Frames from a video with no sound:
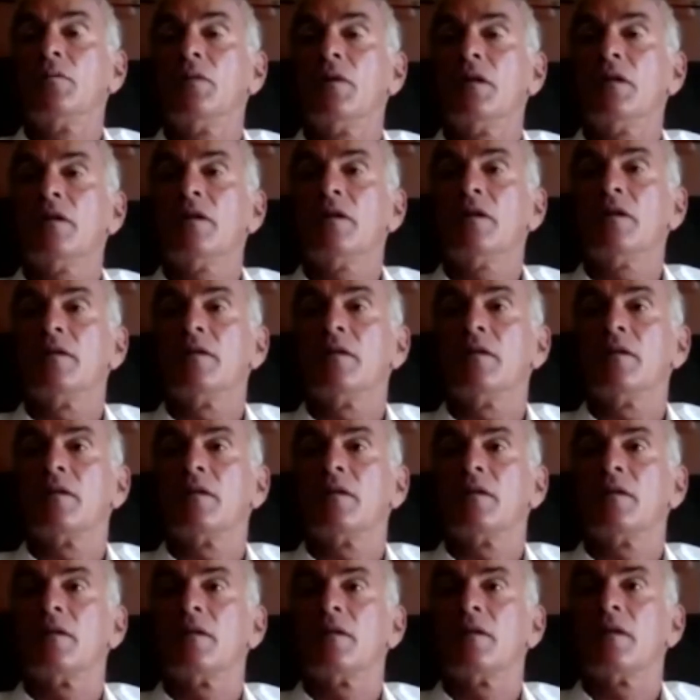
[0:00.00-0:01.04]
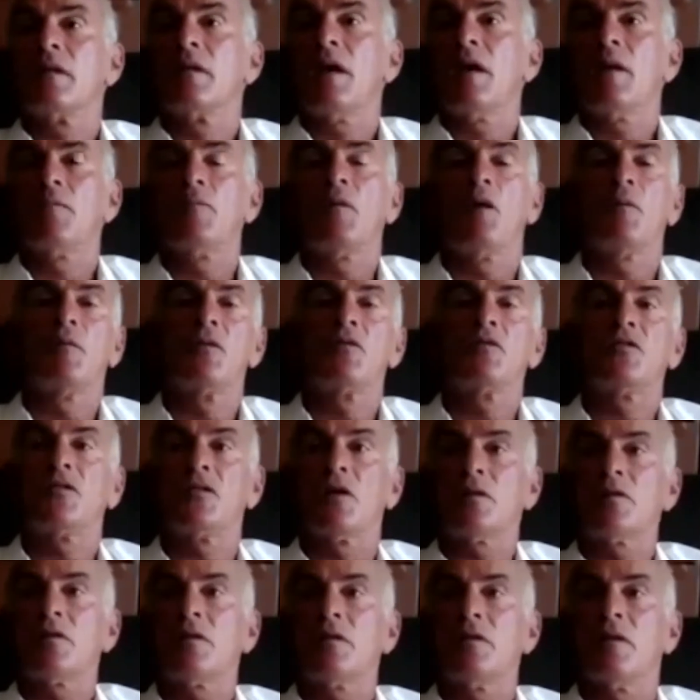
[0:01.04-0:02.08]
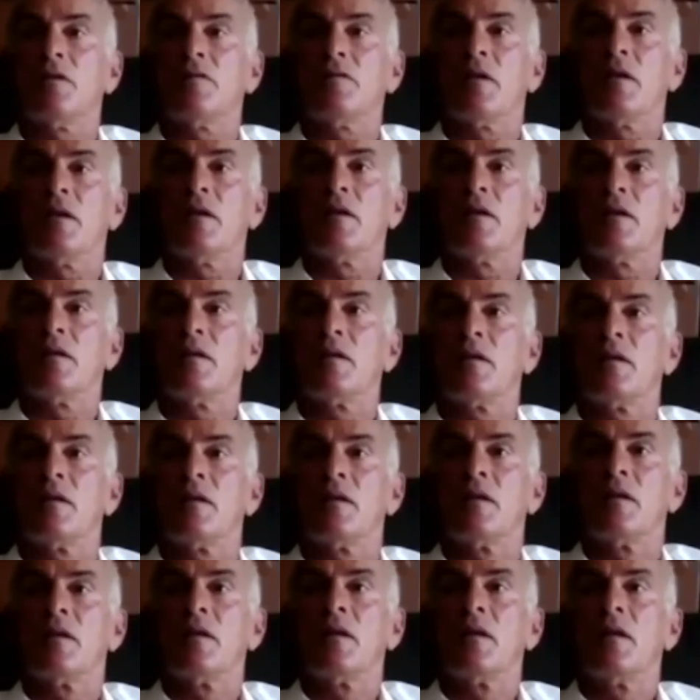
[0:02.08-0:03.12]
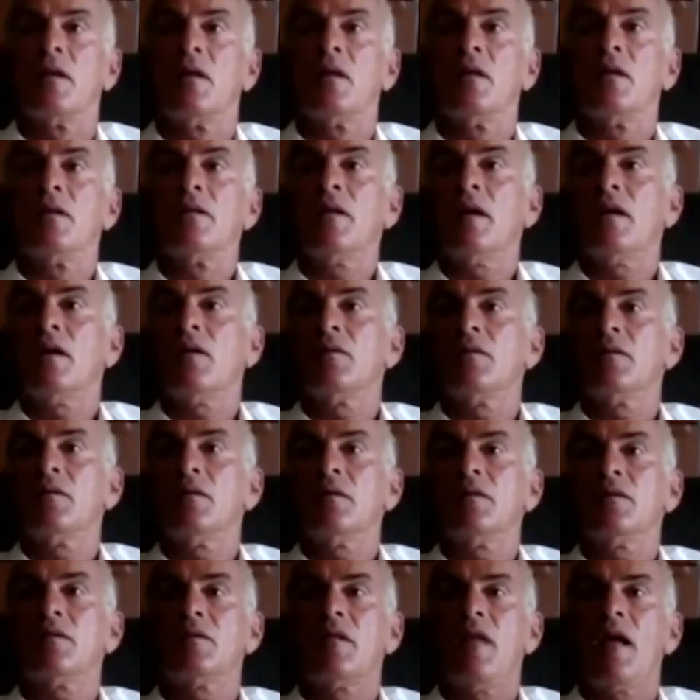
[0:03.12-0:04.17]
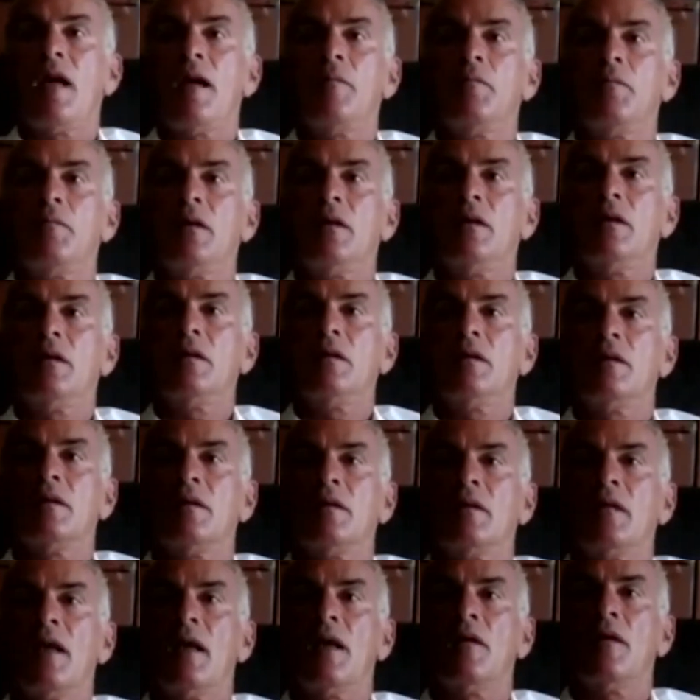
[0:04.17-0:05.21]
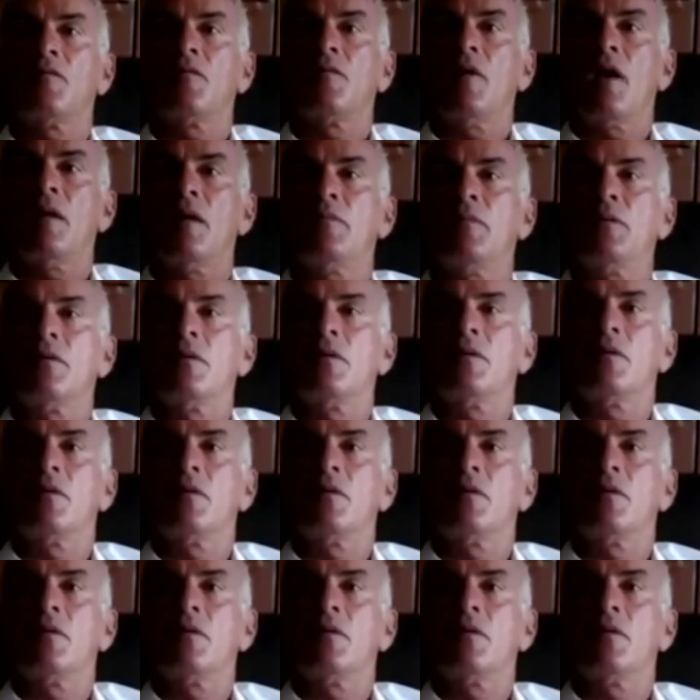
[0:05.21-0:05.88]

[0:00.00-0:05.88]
million. I'm almost certain of that. Now, does that mean that Robin